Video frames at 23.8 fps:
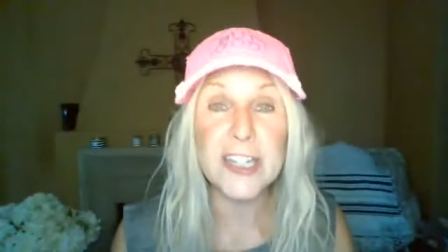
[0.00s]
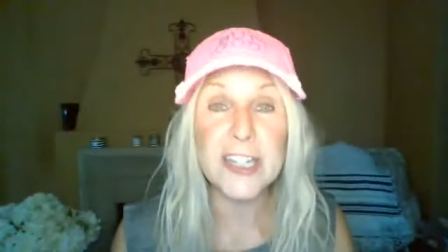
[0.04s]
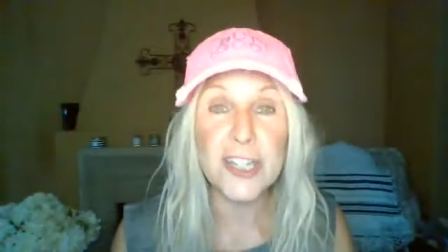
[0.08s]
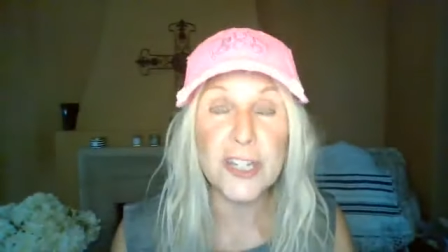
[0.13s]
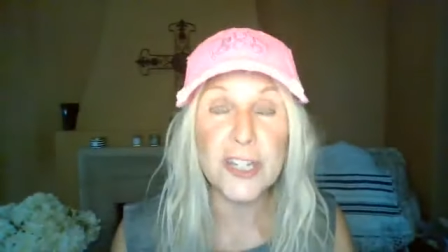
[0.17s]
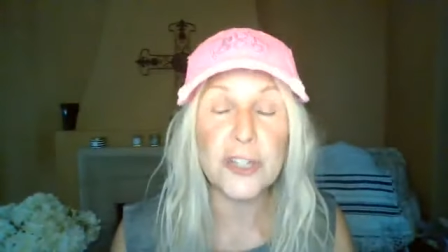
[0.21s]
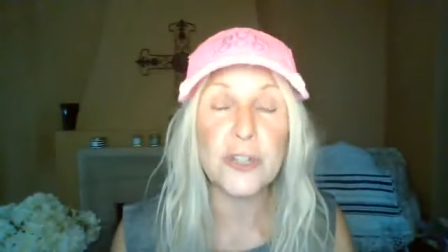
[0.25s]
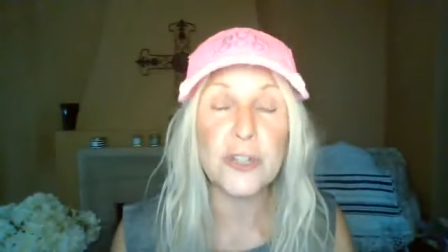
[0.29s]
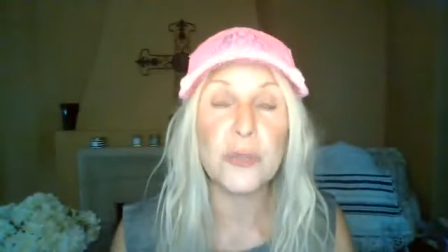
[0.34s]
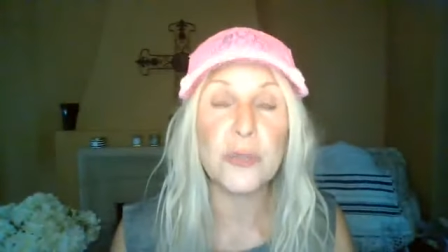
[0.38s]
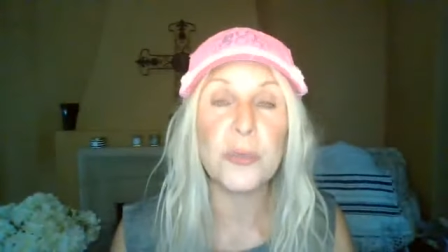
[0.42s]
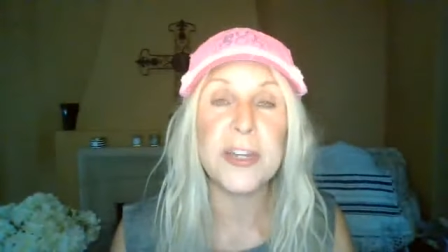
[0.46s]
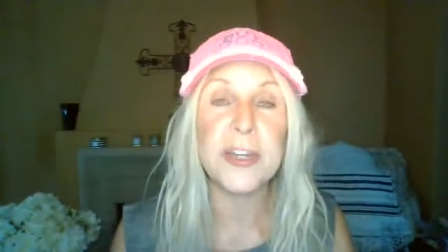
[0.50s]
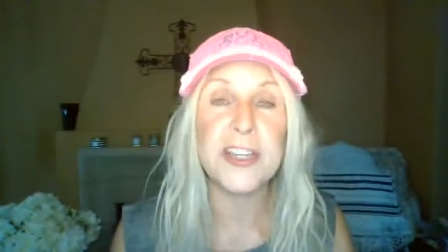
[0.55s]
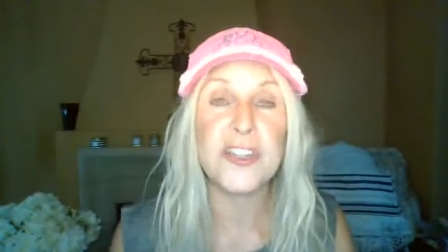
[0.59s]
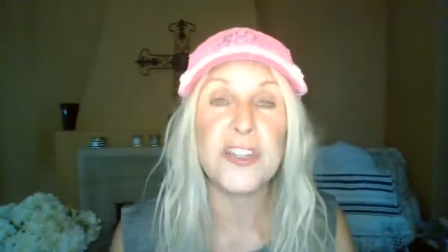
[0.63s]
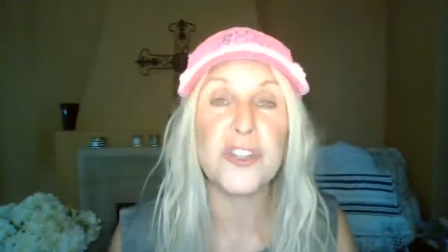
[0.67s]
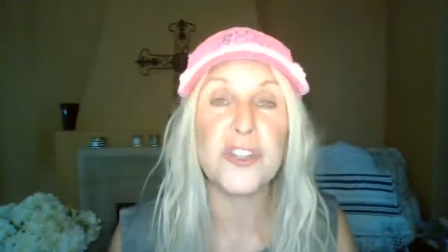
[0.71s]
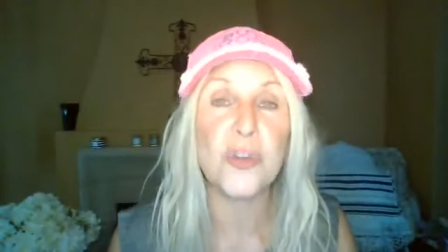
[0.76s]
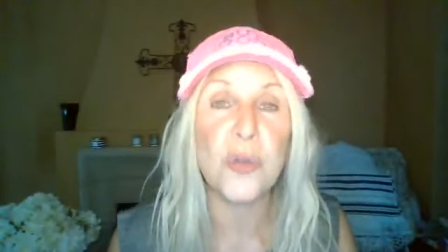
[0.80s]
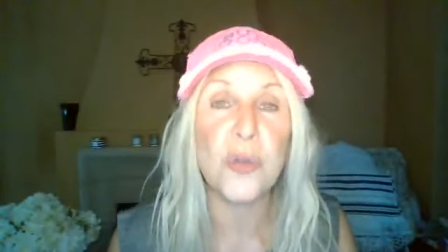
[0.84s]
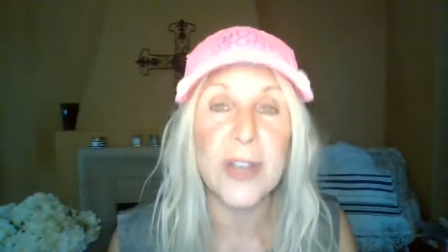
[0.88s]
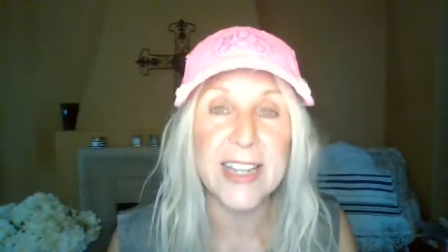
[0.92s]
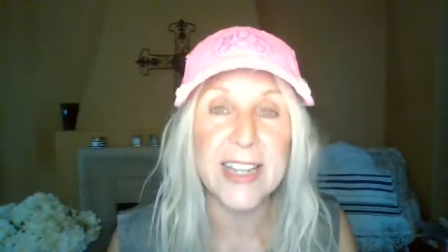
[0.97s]
to
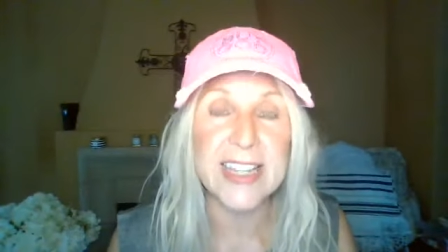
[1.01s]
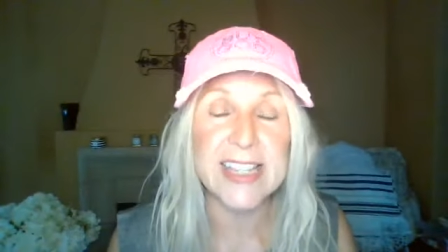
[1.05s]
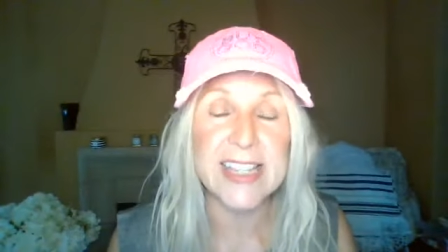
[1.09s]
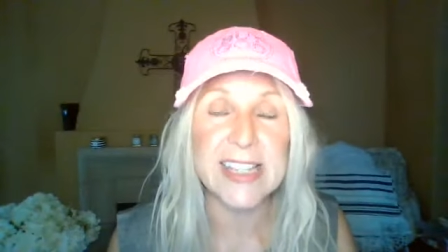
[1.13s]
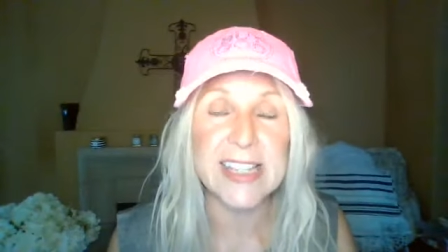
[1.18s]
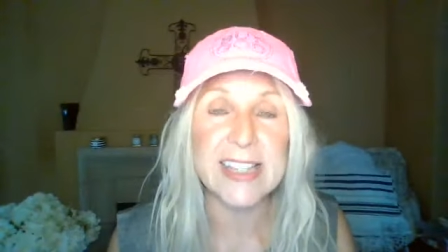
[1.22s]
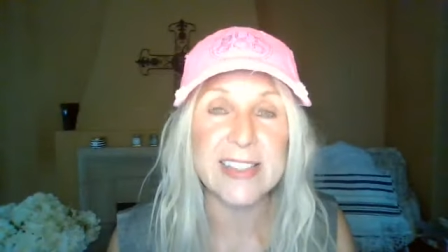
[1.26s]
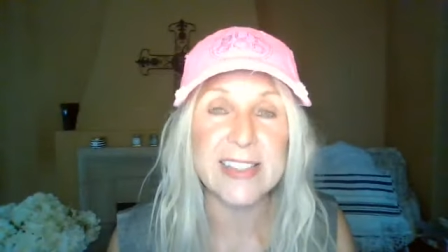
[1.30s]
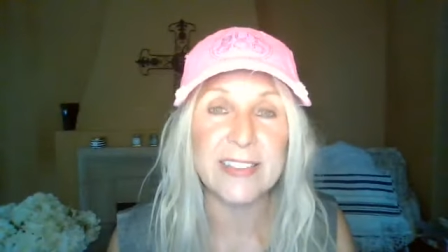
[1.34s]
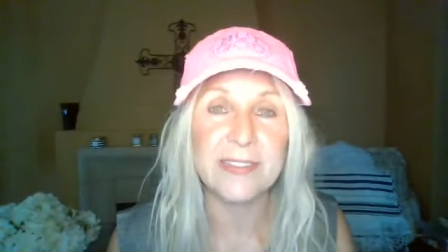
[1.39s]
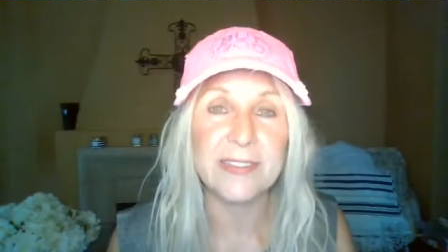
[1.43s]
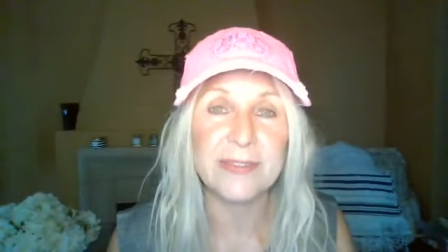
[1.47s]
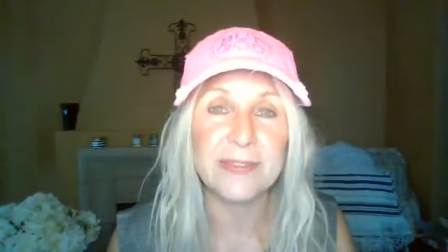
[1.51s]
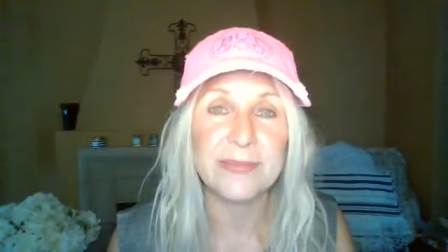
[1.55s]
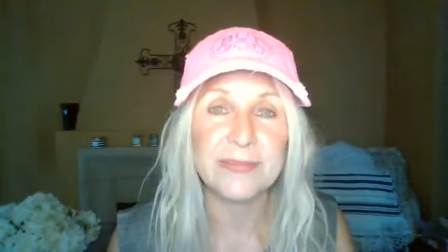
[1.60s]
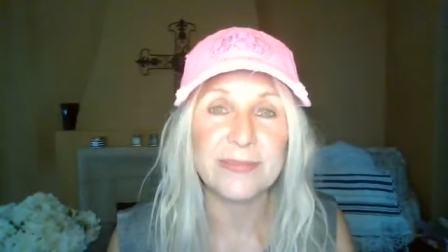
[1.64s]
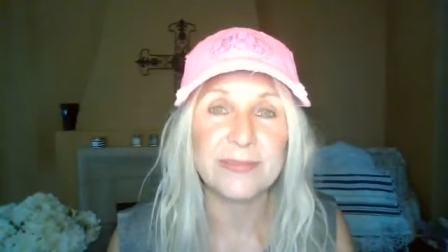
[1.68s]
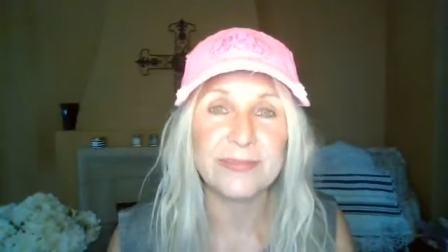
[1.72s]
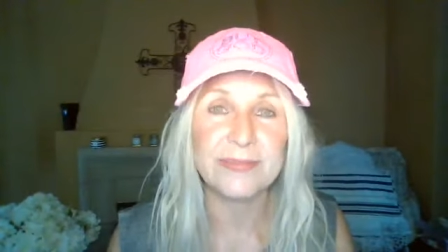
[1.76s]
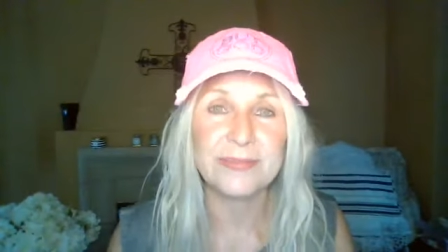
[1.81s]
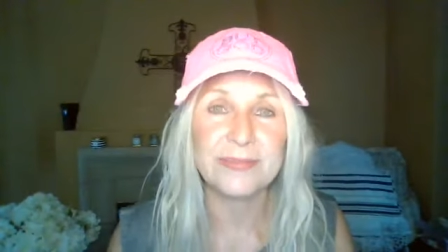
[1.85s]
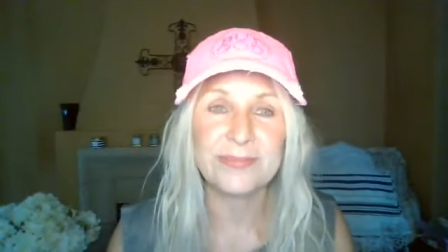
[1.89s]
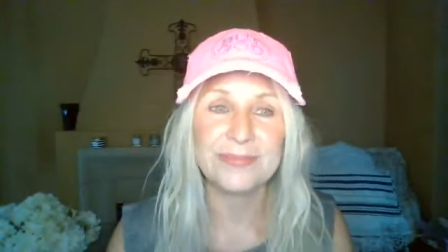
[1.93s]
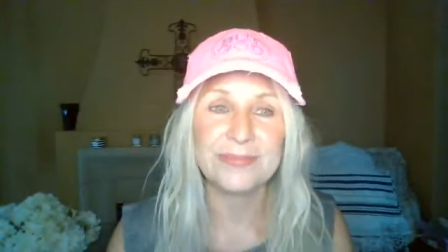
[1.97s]
rejoice.
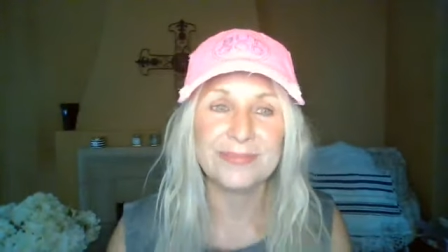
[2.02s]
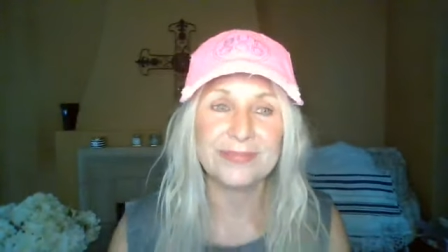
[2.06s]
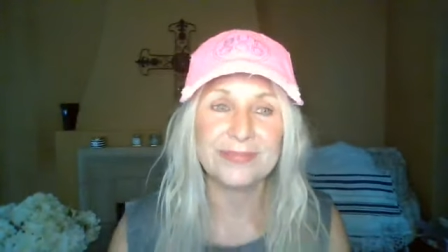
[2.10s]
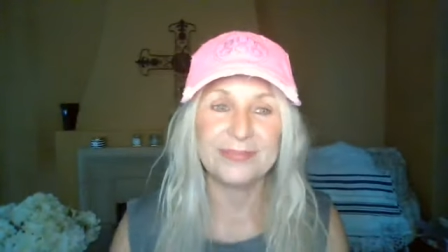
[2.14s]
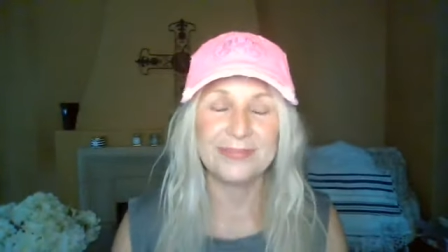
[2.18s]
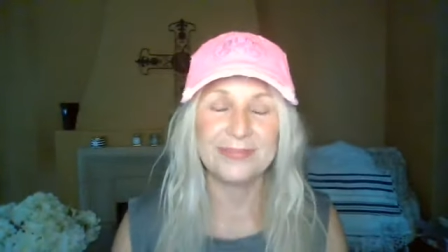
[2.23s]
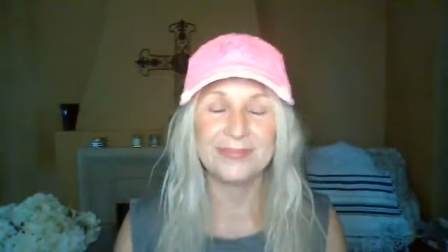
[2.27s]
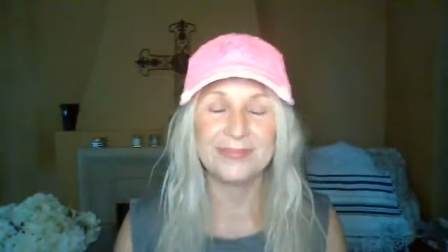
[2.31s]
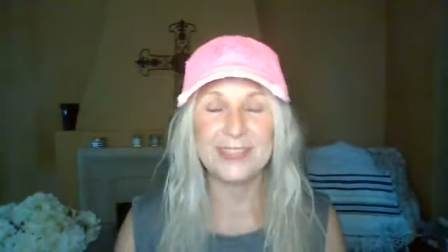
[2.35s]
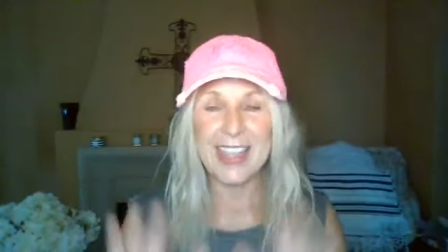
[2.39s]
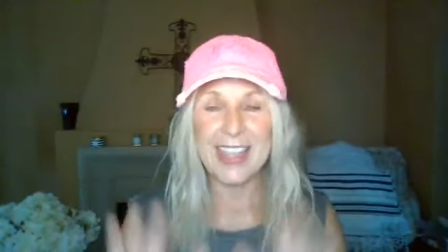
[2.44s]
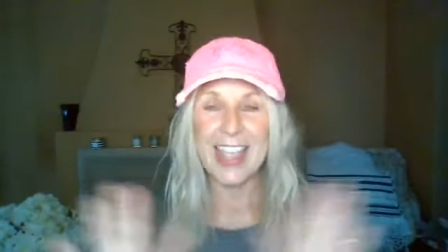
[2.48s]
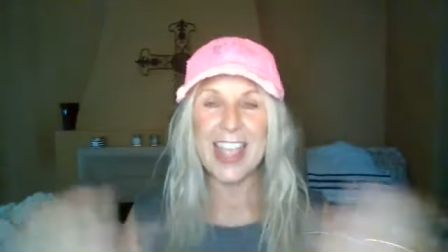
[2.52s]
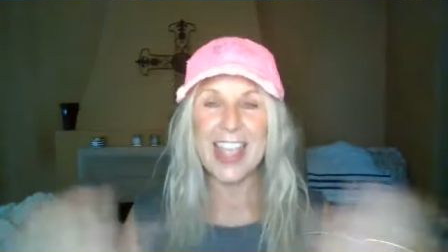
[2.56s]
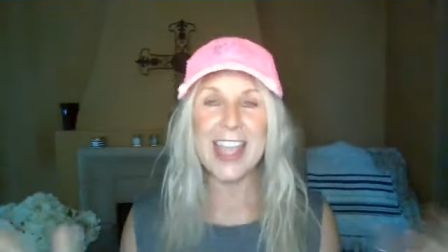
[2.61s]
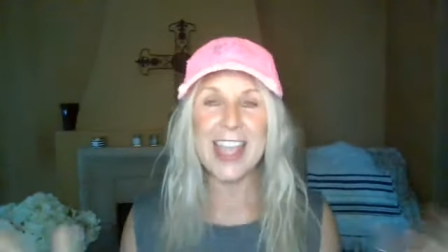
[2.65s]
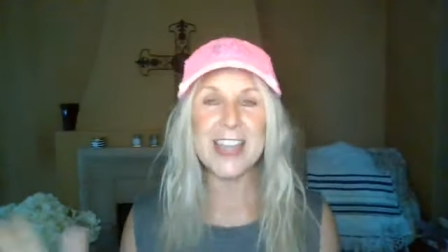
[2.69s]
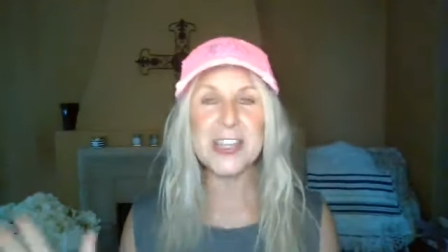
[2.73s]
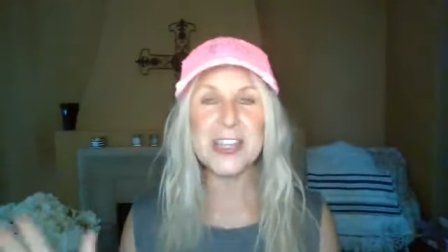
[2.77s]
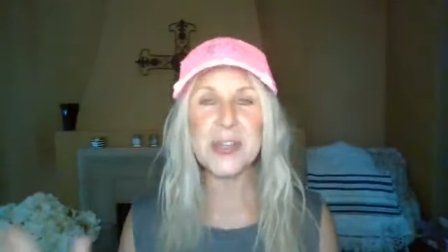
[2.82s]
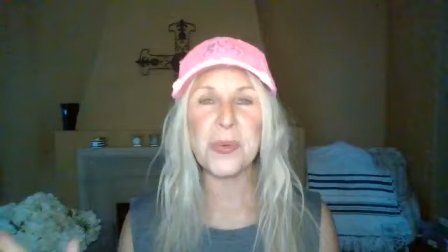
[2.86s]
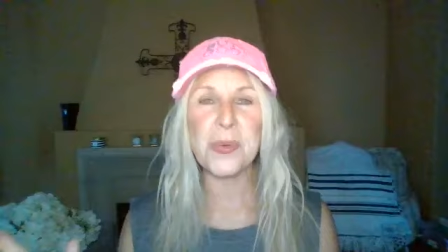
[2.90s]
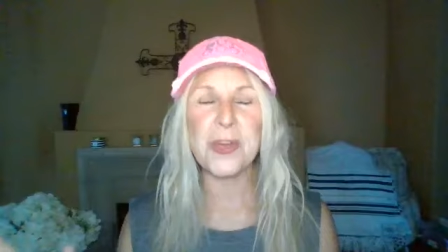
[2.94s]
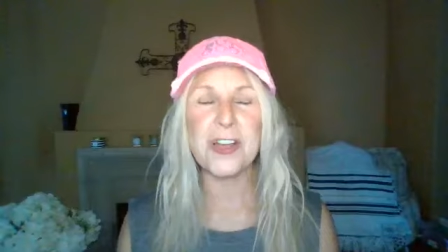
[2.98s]

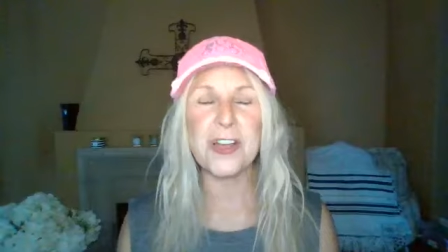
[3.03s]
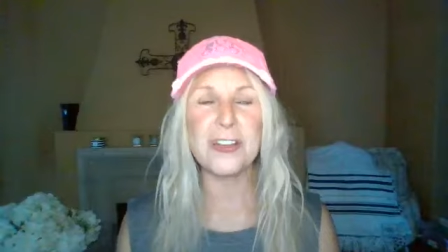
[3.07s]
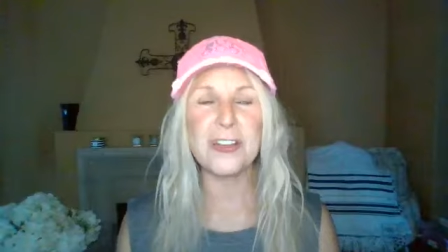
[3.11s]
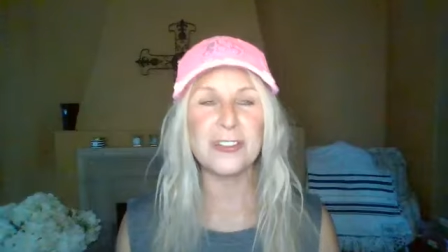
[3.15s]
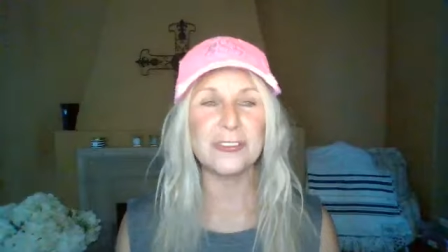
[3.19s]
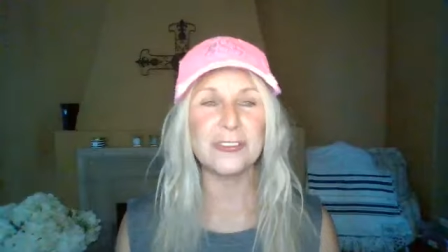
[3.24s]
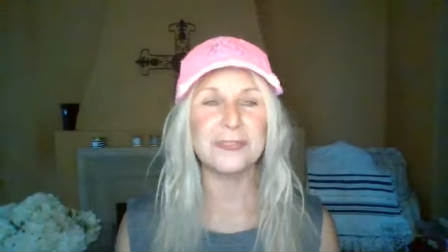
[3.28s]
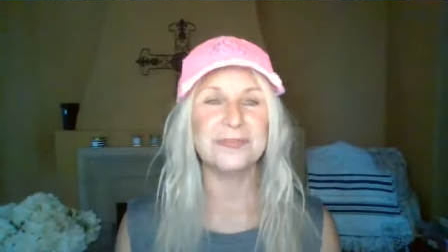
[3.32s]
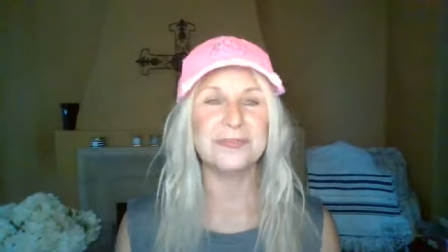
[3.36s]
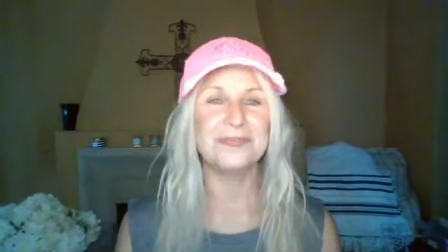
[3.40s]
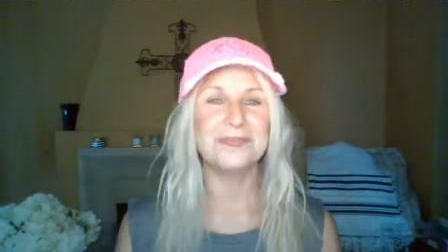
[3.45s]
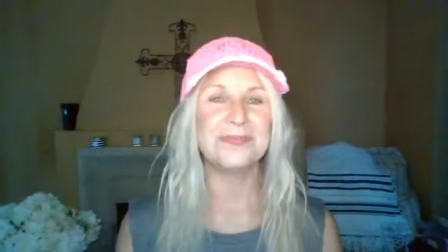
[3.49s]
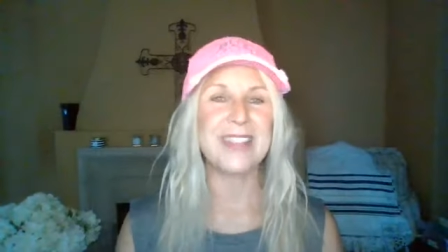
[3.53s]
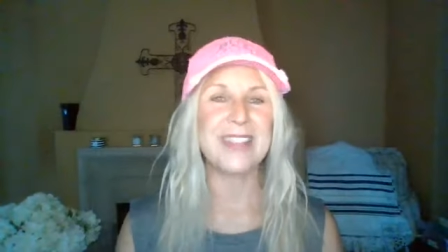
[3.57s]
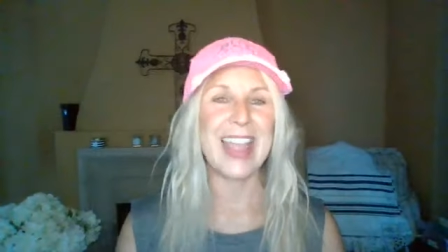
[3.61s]
End quote.